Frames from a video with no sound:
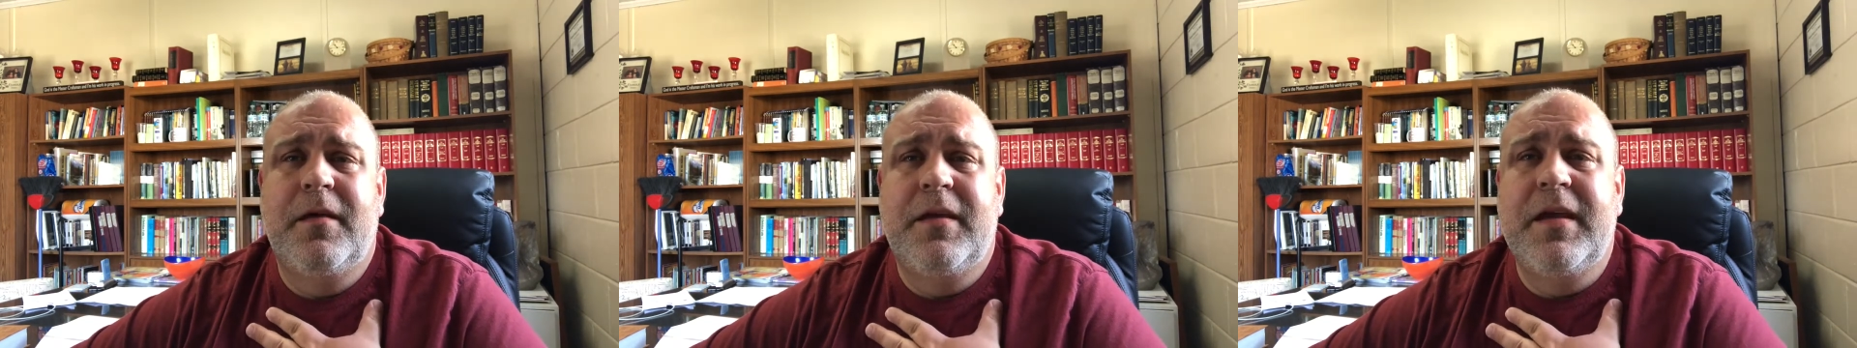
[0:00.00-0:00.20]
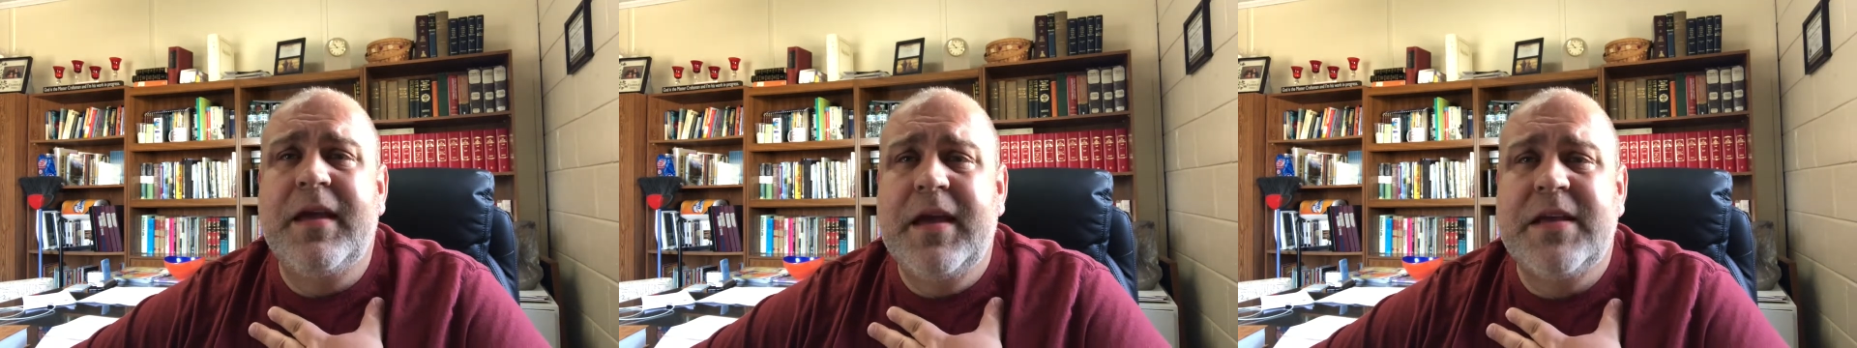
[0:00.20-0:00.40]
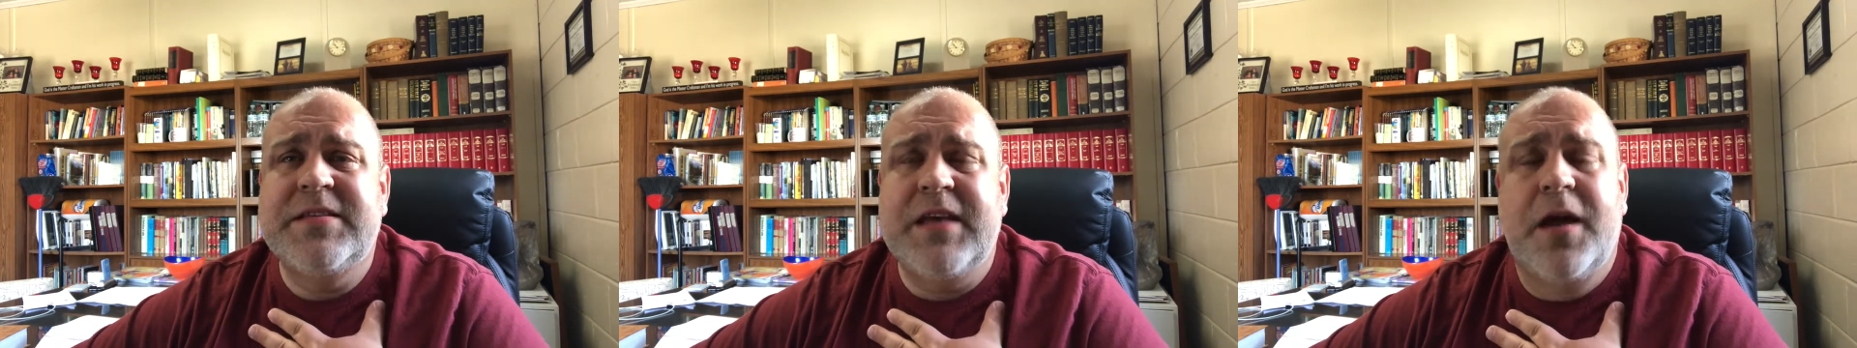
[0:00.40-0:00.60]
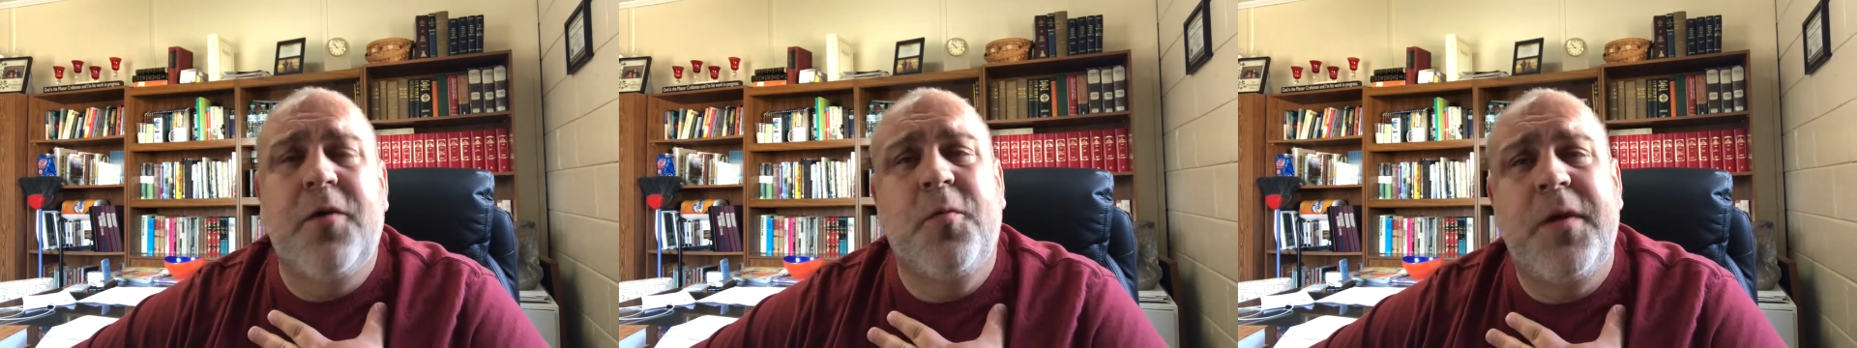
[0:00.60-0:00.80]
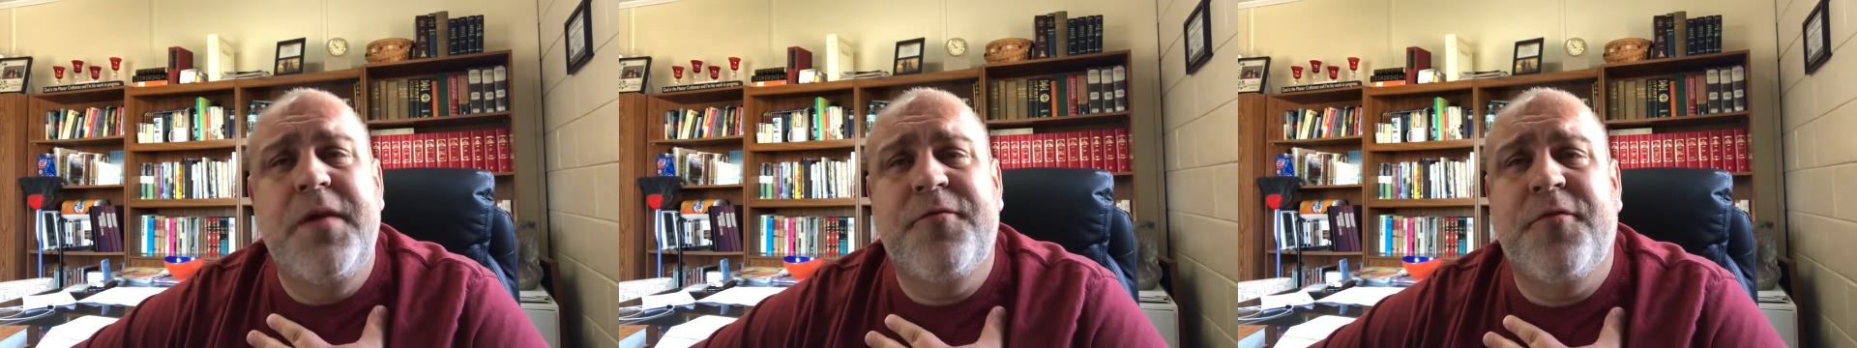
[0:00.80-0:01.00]
Yes, I
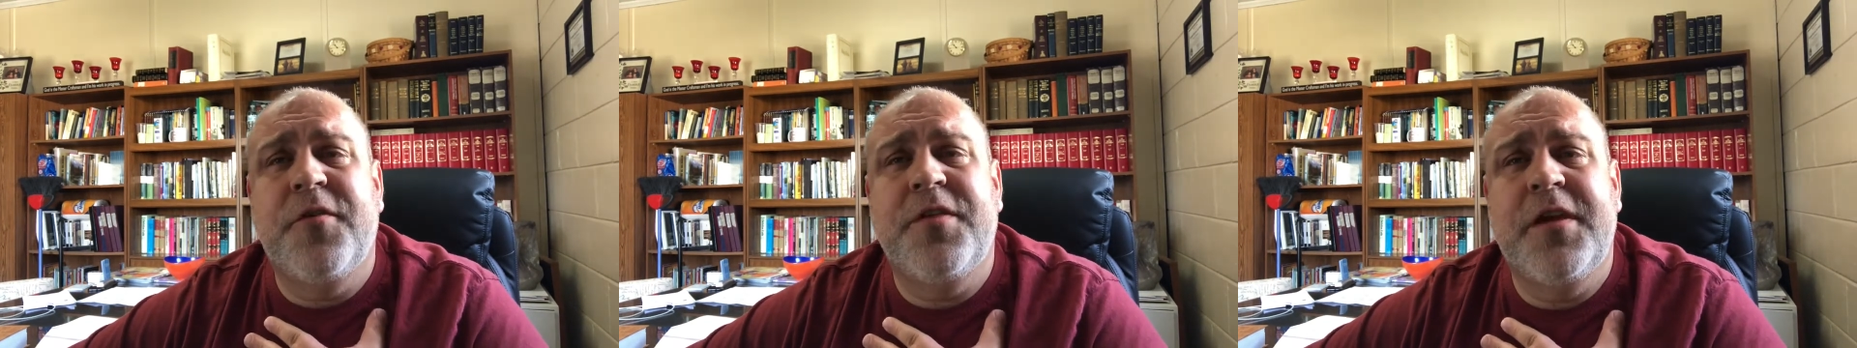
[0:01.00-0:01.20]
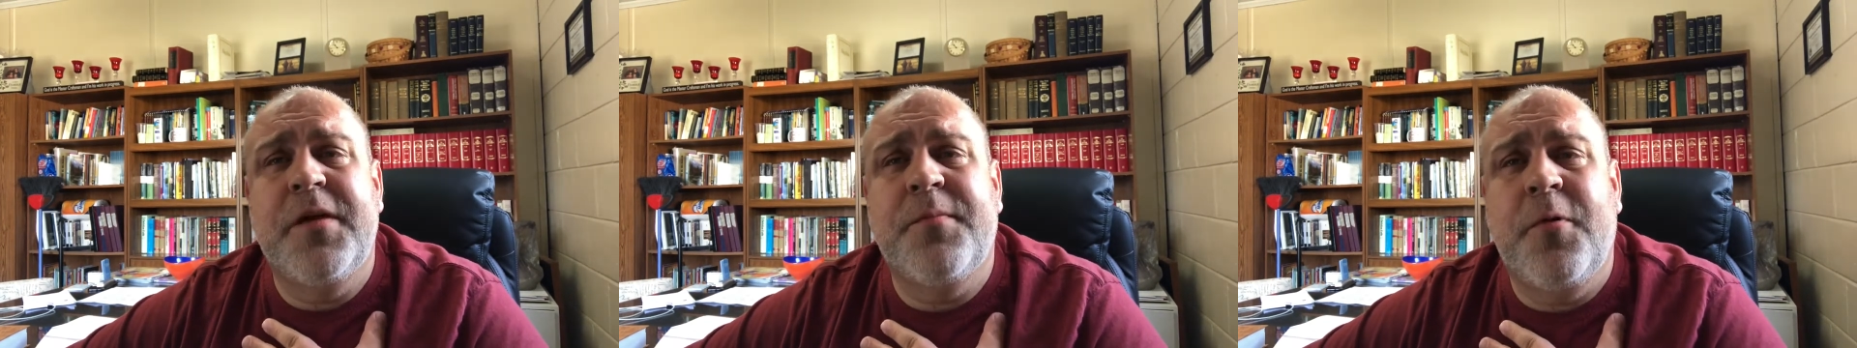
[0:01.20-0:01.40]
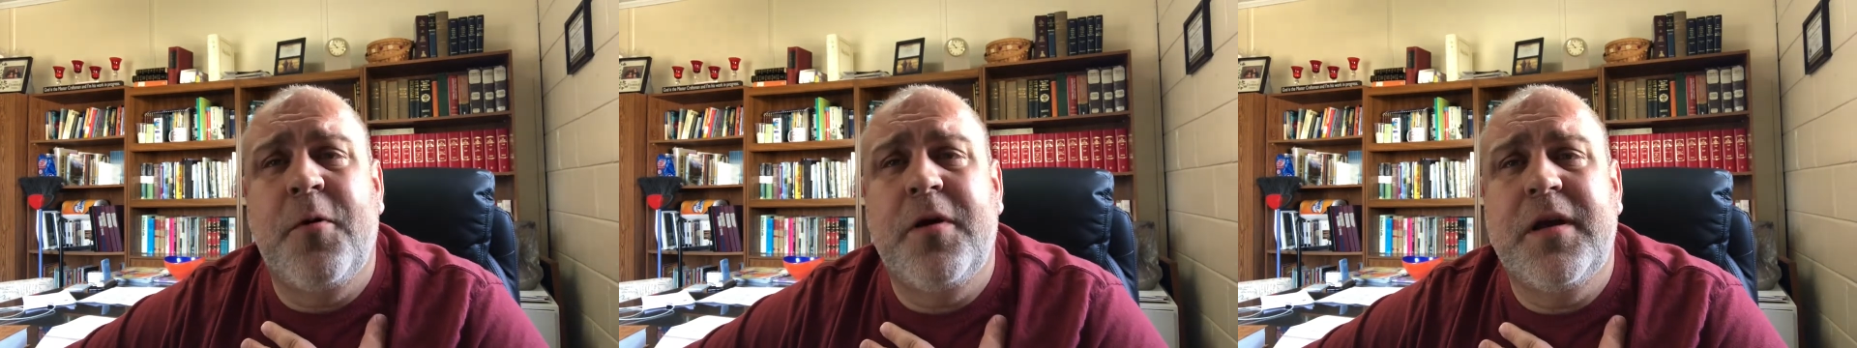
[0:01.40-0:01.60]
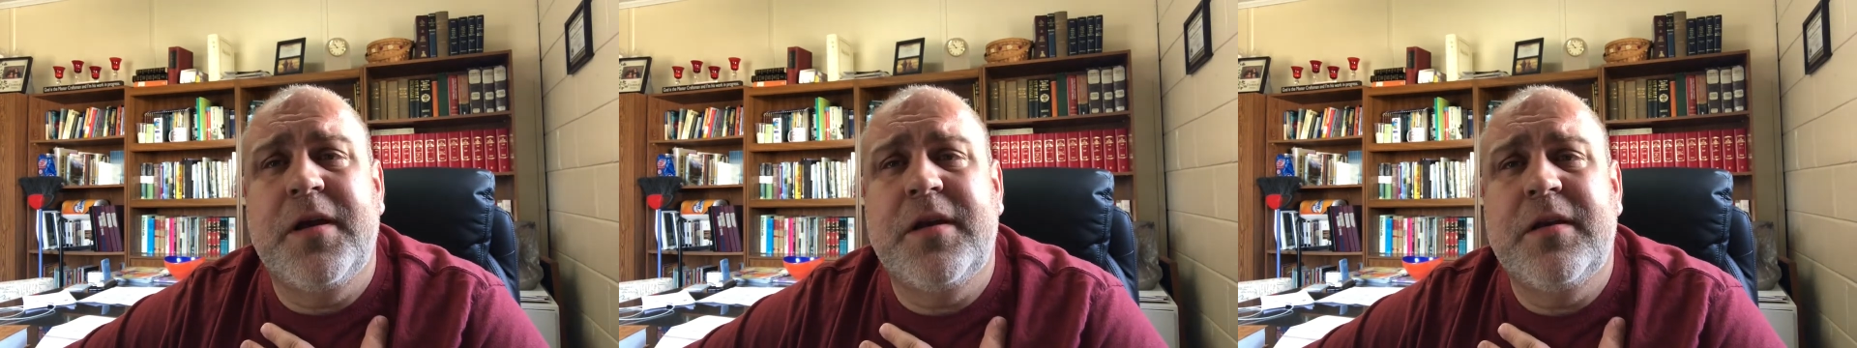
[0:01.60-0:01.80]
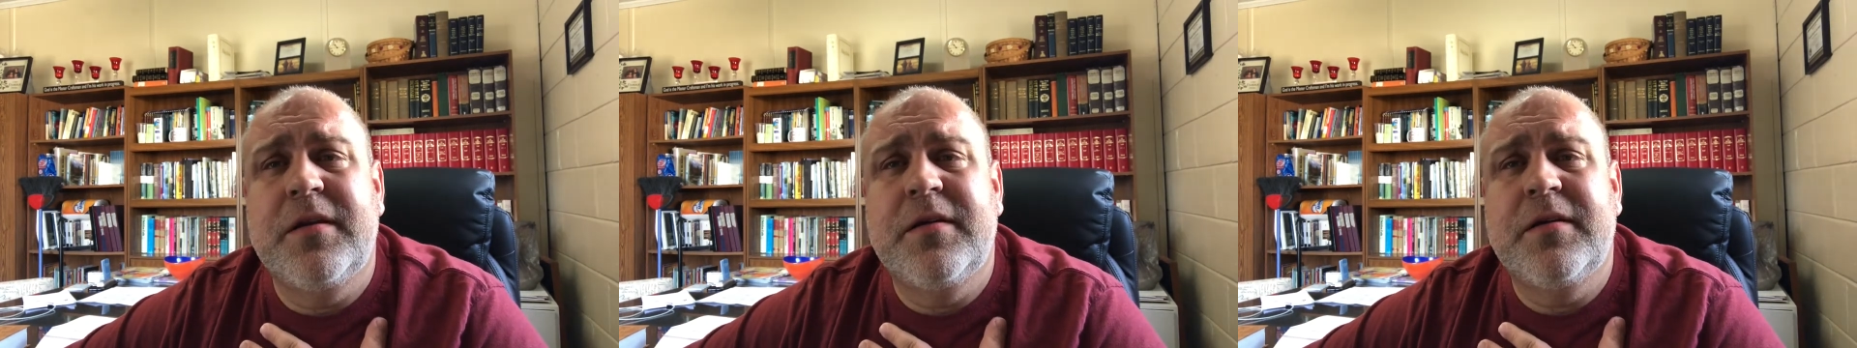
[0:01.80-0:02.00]
weep for the aborted.